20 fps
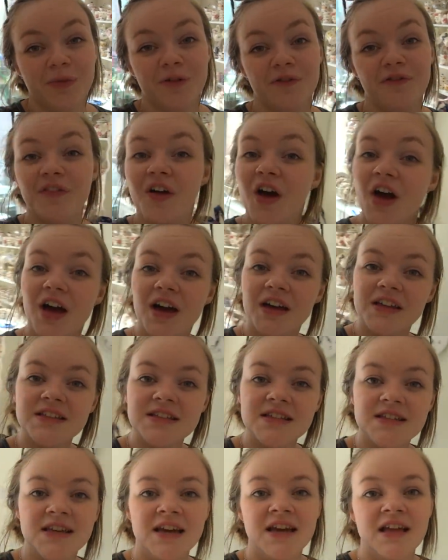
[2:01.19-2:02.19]
But
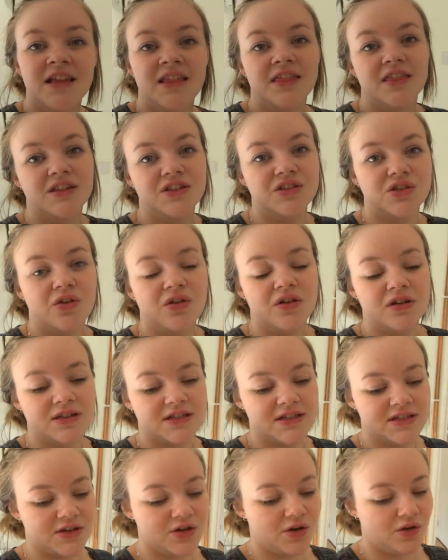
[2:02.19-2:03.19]
first, the
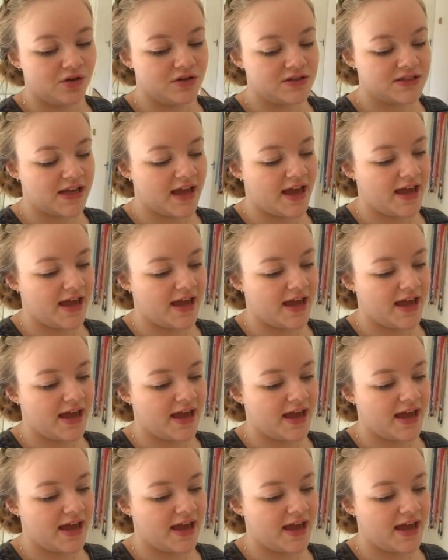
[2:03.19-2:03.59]
dogs got